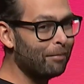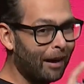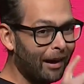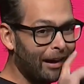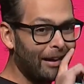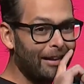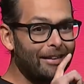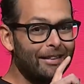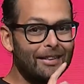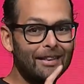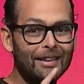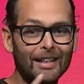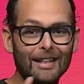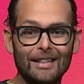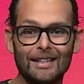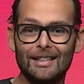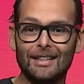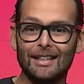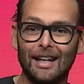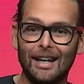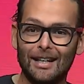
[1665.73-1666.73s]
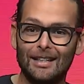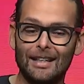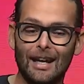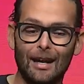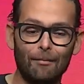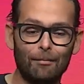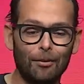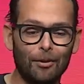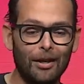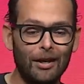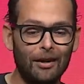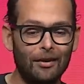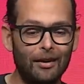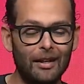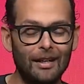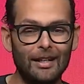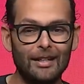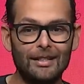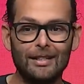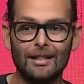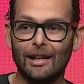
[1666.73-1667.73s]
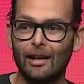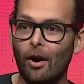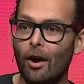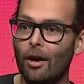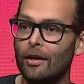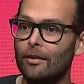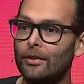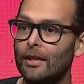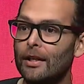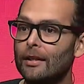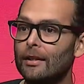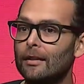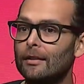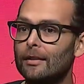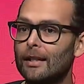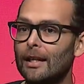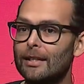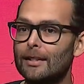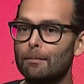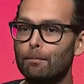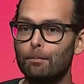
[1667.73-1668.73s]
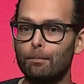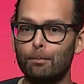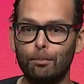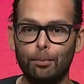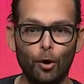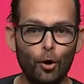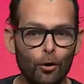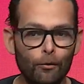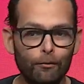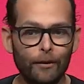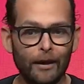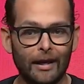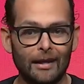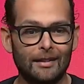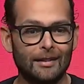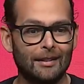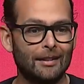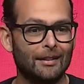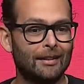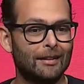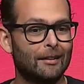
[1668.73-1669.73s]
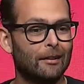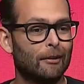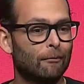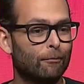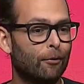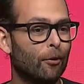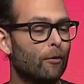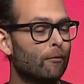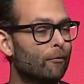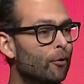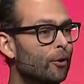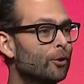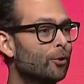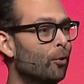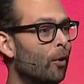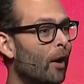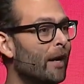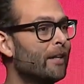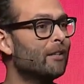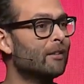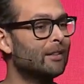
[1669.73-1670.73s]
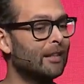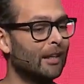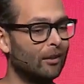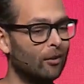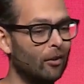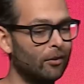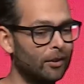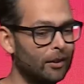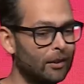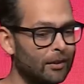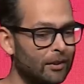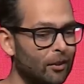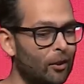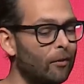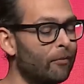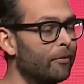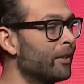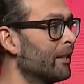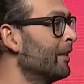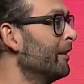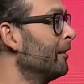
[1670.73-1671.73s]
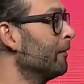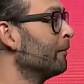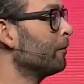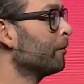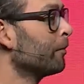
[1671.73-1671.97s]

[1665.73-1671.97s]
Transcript: but this example here is the kind of thing that's perfect for a virtual agent technology to solve, isn't it?